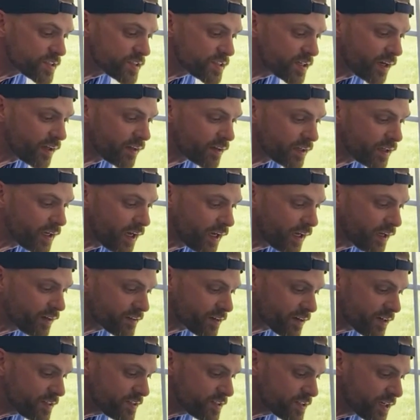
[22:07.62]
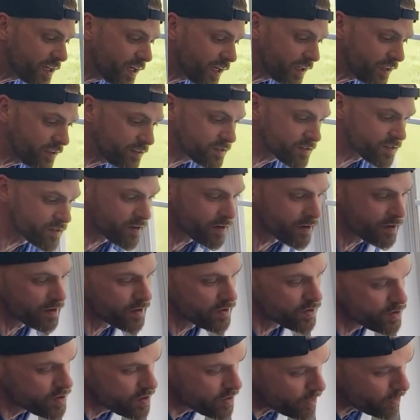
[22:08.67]
to set the anti-skate
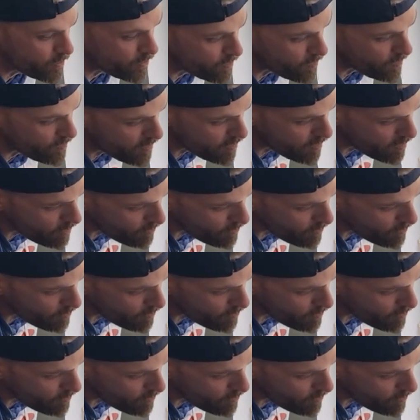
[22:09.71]
to